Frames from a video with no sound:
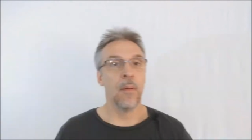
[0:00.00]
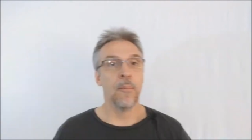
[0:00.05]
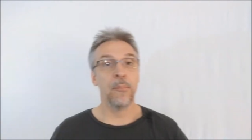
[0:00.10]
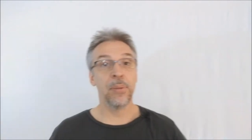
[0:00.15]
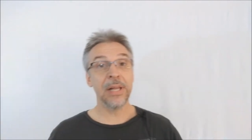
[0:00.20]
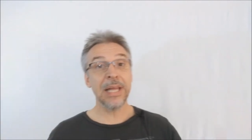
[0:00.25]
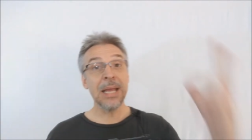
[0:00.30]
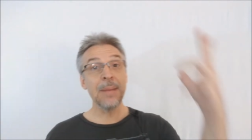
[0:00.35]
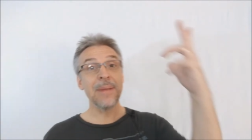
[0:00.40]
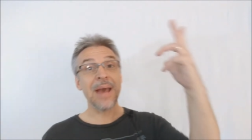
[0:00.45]

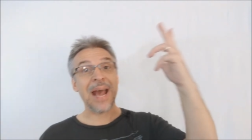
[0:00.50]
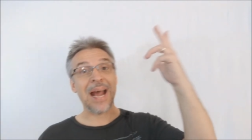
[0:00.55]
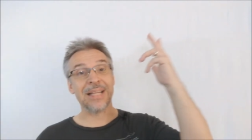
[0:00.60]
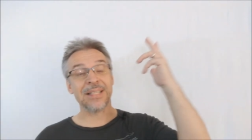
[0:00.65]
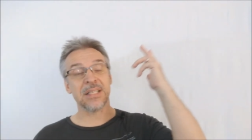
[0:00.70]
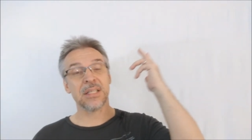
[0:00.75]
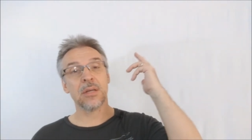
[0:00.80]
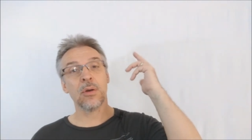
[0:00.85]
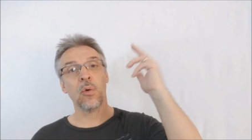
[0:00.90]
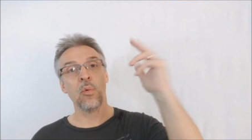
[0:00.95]

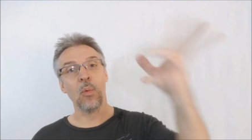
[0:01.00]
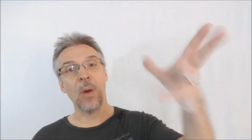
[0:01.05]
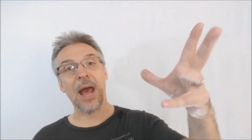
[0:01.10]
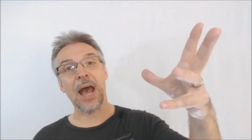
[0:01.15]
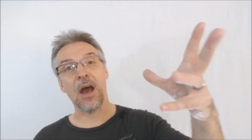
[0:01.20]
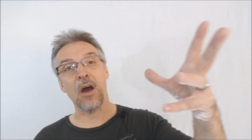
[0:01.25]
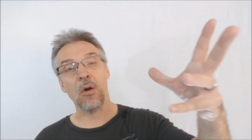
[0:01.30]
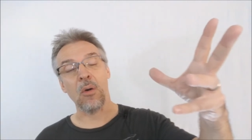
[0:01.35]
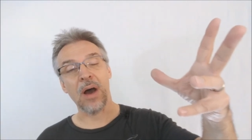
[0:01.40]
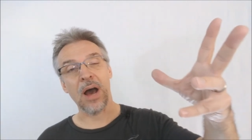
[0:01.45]
Playmats,
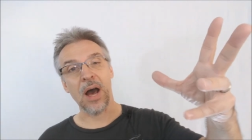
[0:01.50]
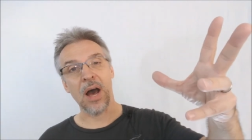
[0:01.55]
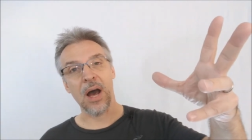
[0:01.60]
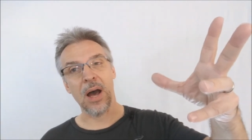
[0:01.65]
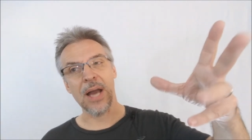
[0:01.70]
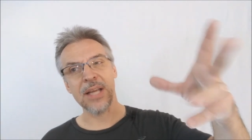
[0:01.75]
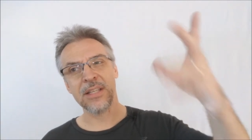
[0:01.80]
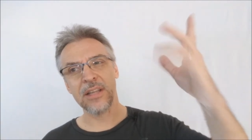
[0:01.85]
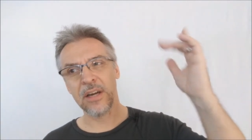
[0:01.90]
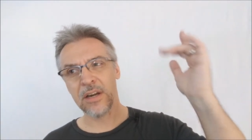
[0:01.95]
wow. Uh,
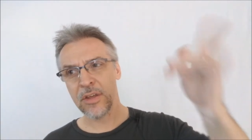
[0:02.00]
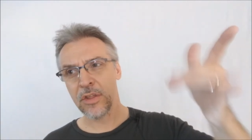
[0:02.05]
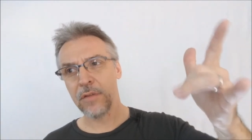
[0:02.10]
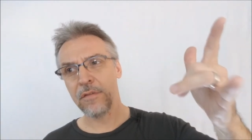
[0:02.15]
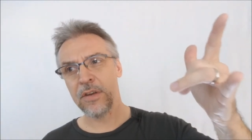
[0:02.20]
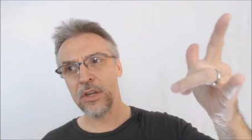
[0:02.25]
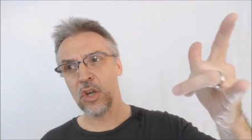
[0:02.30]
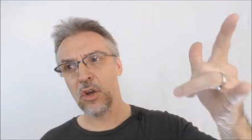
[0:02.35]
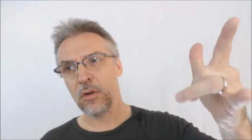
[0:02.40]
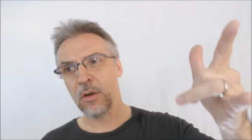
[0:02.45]
I did another
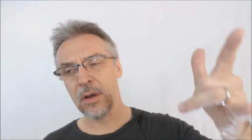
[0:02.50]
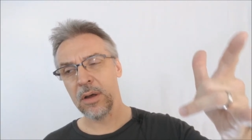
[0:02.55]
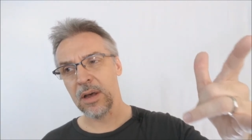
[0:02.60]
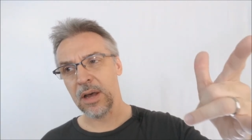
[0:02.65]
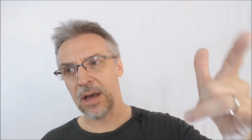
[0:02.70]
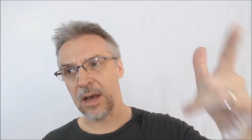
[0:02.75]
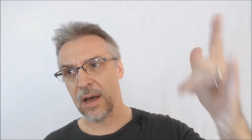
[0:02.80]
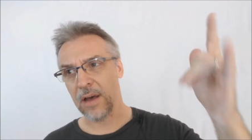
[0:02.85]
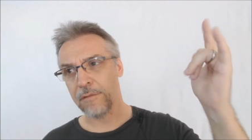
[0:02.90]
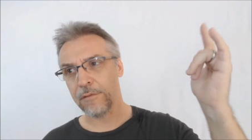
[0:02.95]
video
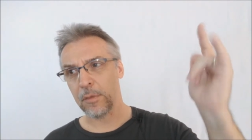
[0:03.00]
uh,